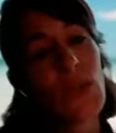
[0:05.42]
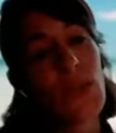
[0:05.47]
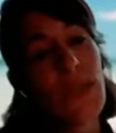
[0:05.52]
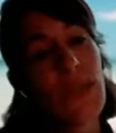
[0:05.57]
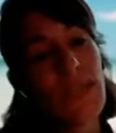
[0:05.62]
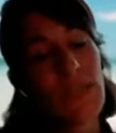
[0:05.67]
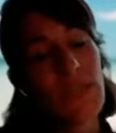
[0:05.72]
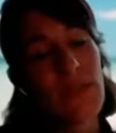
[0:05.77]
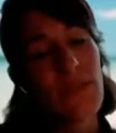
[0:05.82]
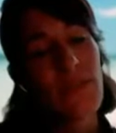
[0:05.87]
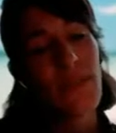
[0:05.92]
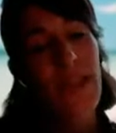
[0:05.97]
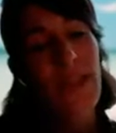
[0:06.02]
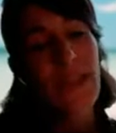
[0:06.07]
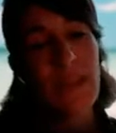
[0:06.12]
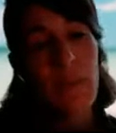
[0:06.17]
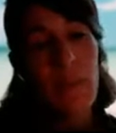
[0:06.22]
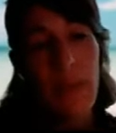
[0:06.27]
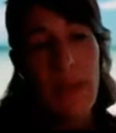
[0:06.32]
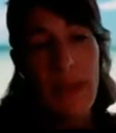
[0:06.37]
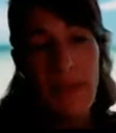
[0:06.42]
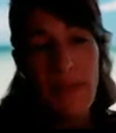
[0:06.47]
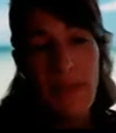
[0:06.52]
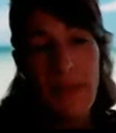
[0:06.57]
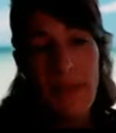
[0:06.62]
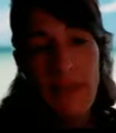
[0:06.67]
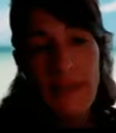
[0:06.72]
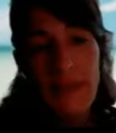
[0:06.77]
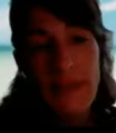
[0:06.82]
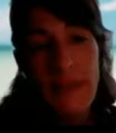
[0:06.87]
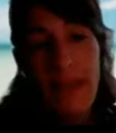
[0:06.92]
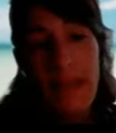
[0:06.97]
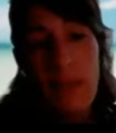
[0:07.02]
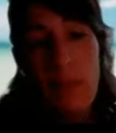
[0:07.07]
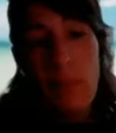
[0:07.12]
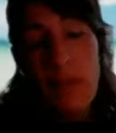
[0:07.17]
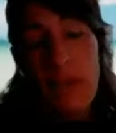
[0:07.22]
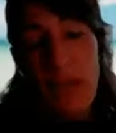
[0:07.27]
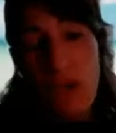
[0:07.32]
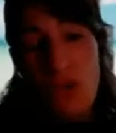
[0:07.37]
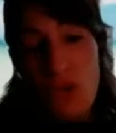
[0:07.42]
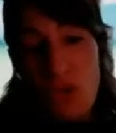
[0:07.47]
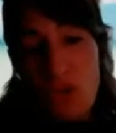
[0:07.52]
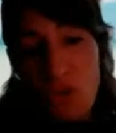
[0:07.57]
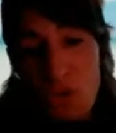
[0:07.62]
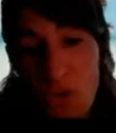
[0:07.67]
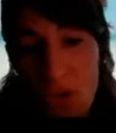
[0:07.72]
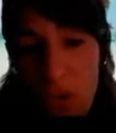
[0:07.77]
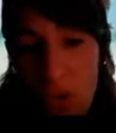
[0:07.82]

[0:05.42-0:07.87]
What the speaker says: identify the benefits and limitations